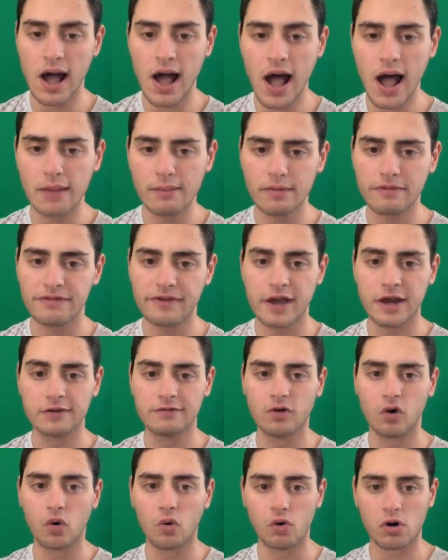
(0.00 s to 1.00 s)
I'm a
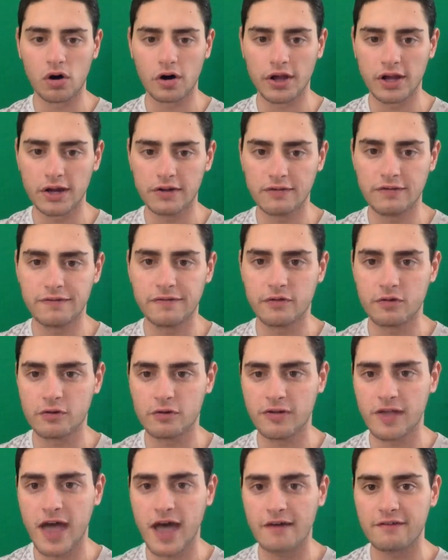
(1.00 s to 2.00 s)
fan of Oregon
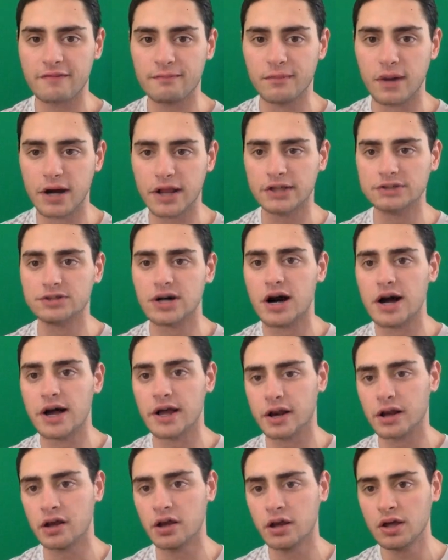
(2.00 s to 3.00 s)
first half money
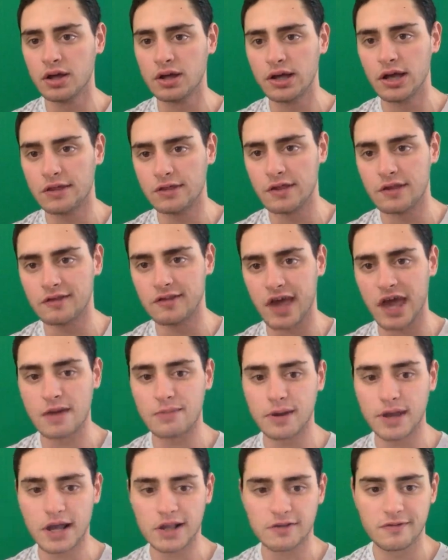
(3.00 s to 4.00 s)
line in this
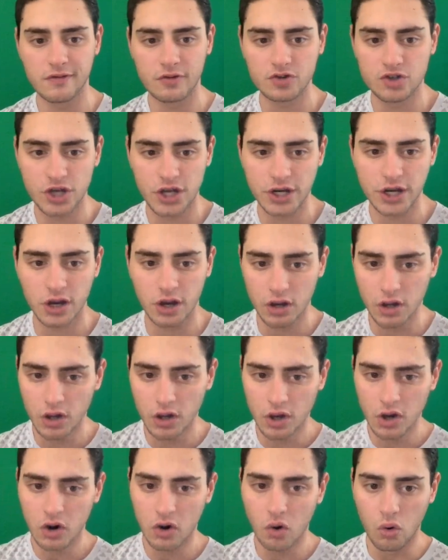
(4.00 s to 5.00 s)
game against Virginia.
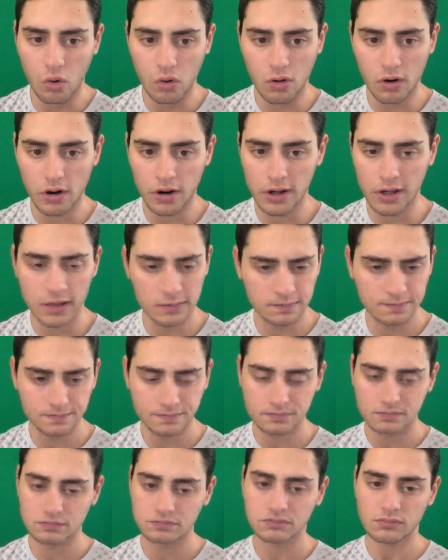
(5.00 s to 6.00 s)
Oregon,
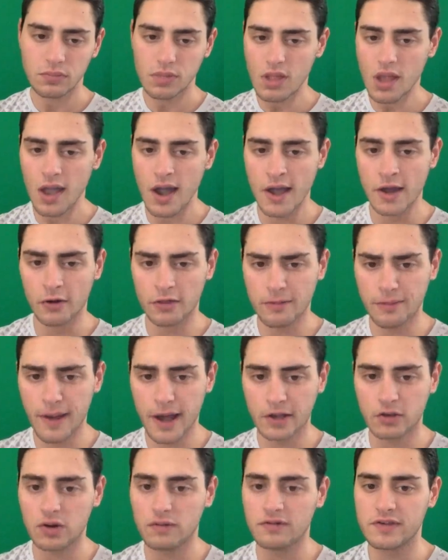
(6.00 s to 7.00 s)
I know the
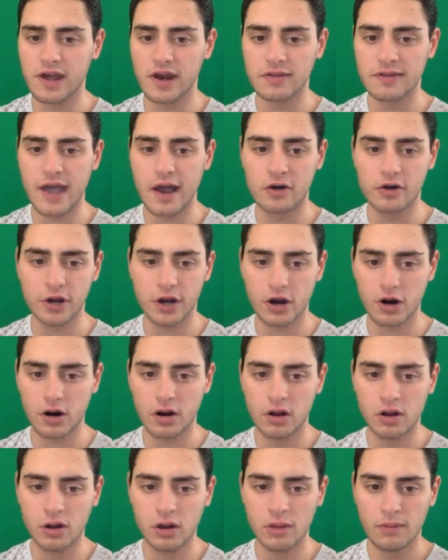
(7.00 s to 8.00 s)
Pac-12 has had a down
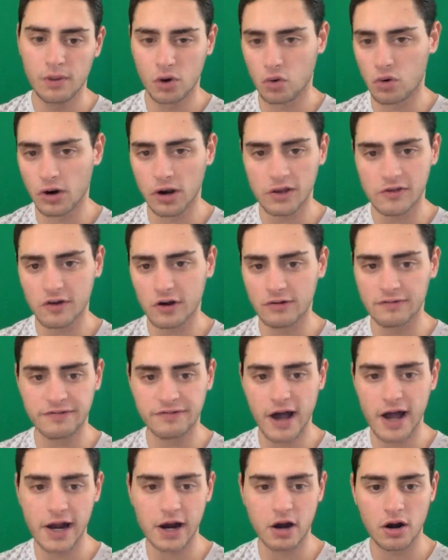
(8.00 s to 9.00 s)
year, but Oregon's on
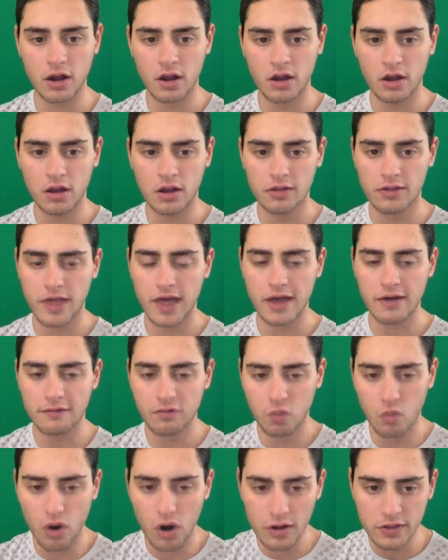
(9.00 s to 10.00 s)
fire. They
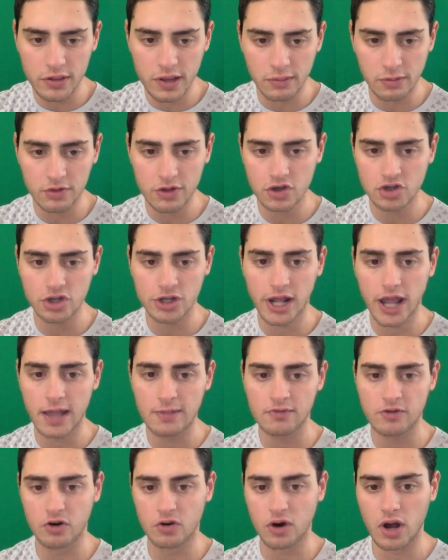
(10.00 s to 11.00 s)
have won double-digit
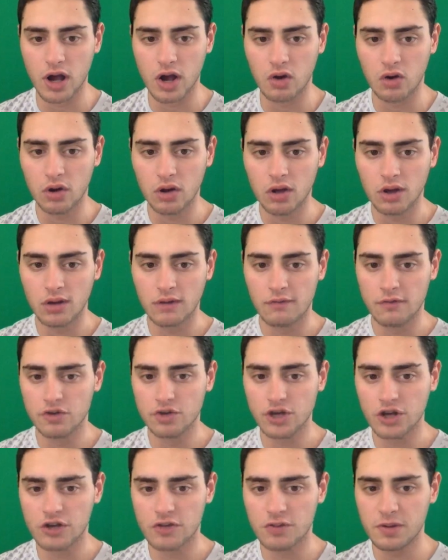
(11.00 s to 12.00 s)
games in a row.
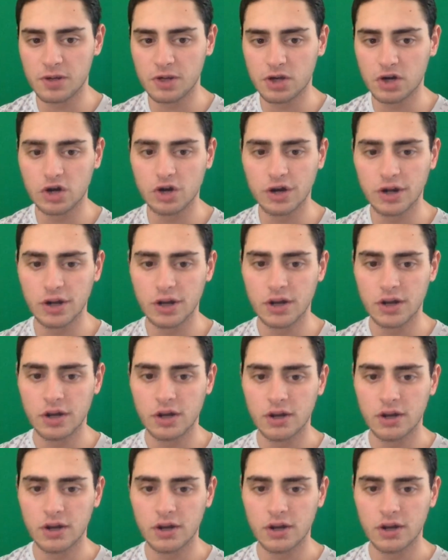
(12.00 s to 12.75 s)
Virginia's been good,